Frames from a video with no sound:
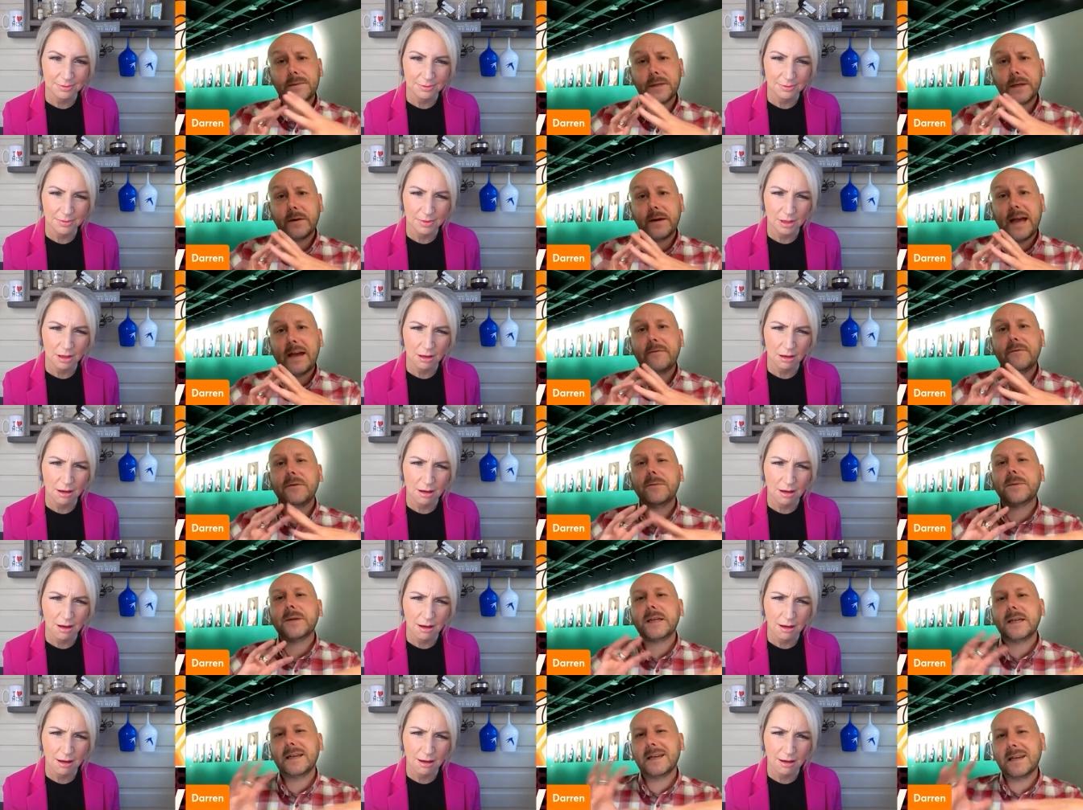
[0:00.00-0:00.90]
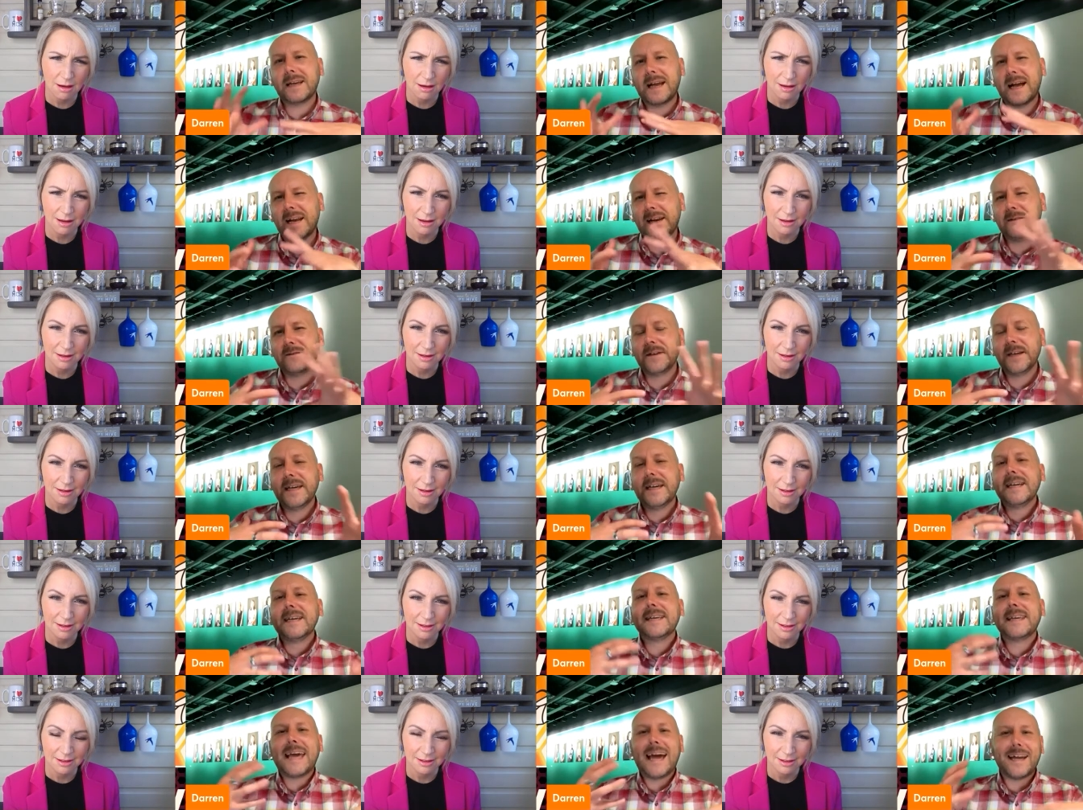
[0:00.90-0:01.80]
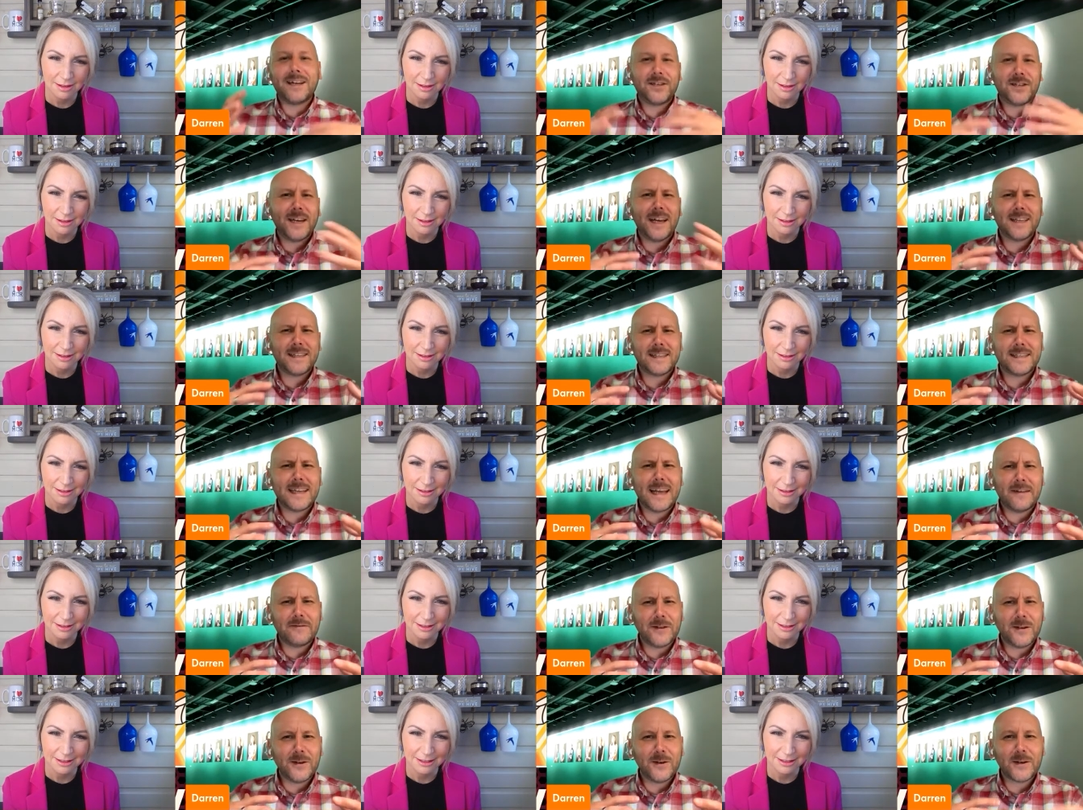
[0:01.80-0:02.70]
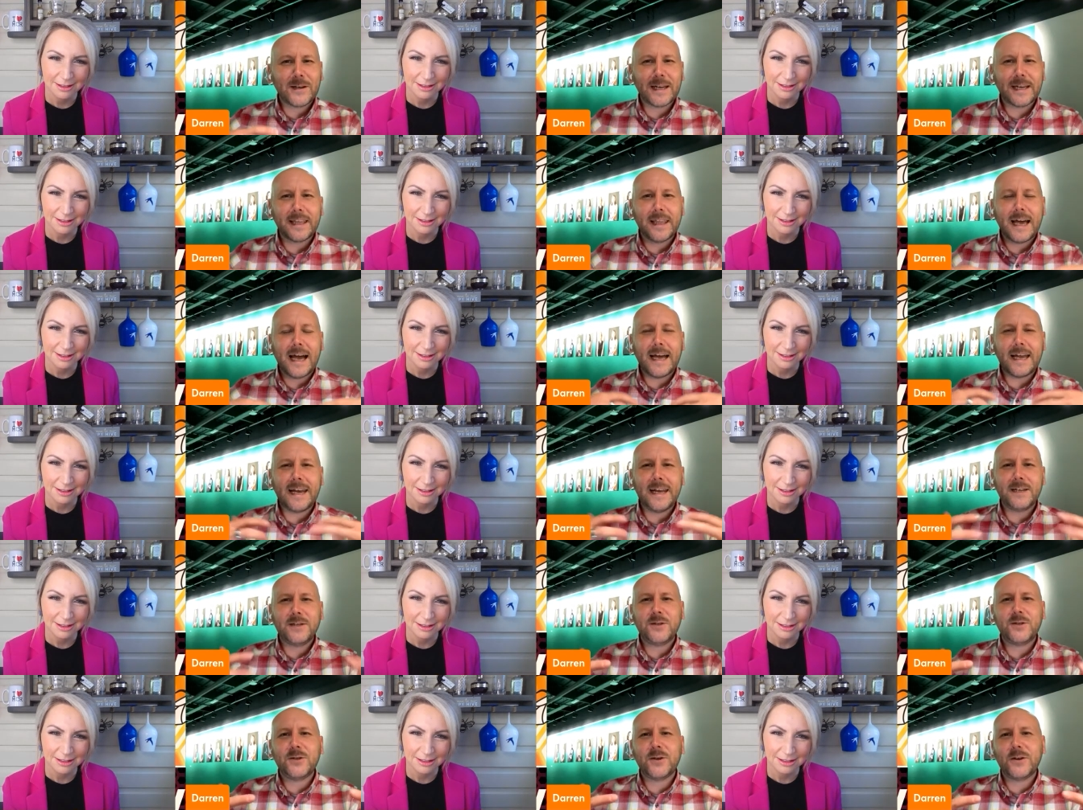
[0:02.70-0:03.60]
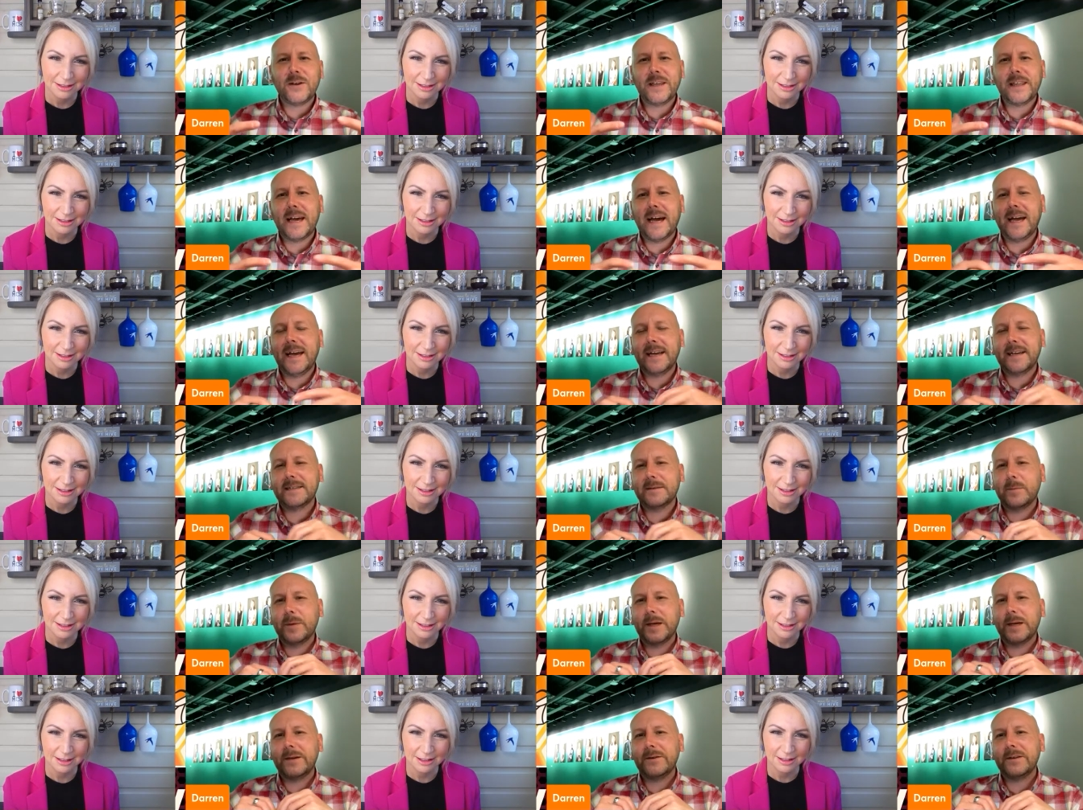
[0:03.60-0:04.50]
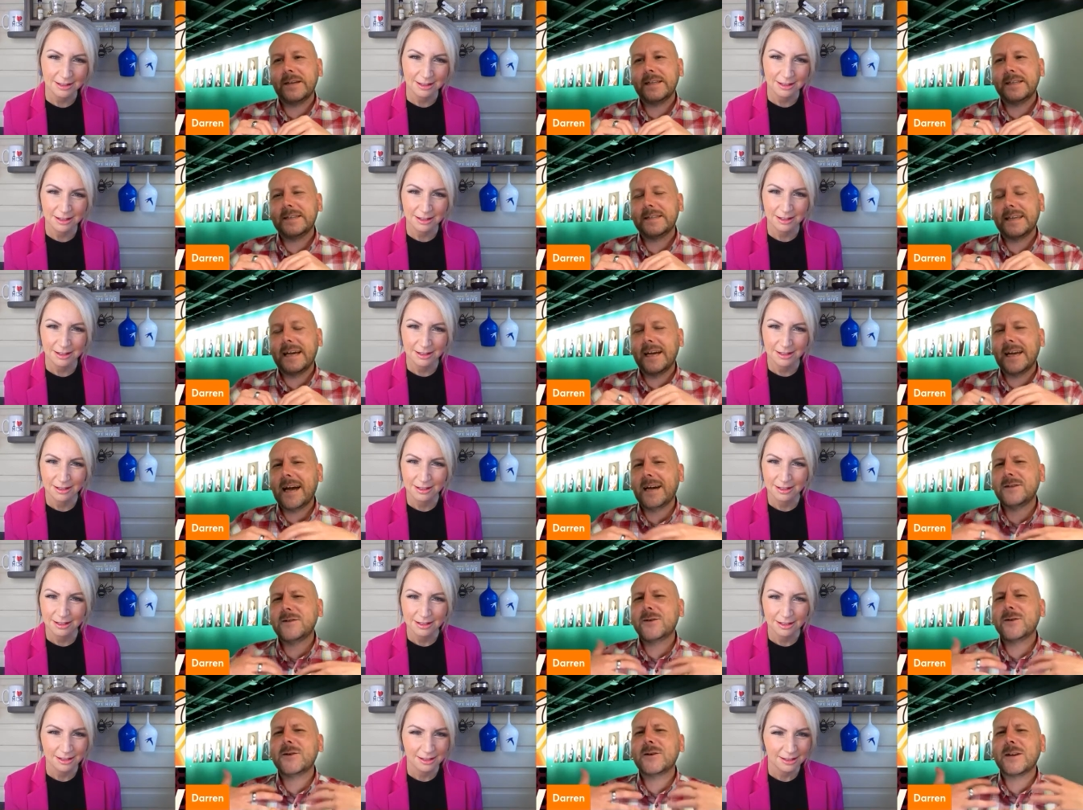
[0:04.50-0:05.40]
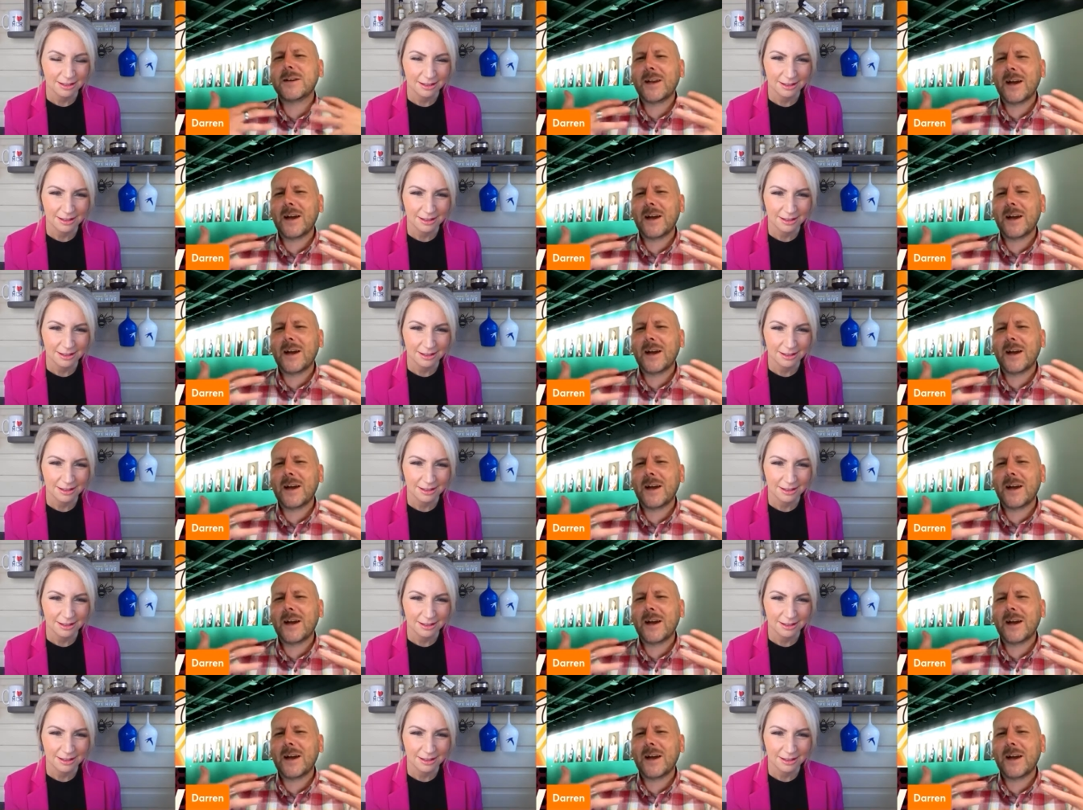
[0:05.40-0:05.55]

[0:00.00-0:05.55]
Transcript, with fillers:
Speaker 1: So everybody can kind of get a chance to have a look at that and enjoy that experience. I, I talk a